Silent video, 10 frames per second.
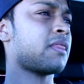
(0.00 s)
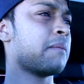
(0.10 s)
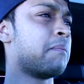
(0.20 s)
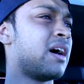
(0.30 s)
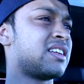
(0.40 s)

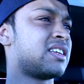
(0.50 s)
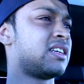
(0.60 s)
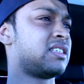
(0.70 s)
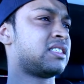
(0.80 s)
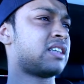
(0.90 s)
But
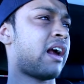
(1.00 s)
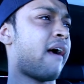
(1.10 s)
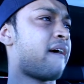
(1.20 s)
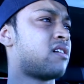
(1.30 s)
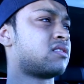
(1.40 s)

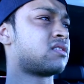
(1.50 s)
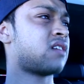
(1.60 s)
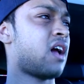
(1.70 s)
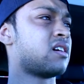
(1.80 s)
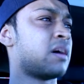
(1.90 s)

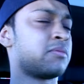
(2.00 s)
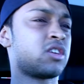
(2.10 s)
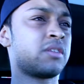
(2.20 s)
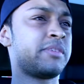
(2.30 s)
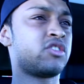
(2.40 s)
I'm just
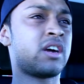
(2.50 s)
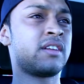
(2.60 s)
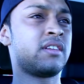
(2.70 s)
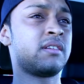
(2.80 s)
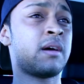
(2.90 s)
gonna be trying to,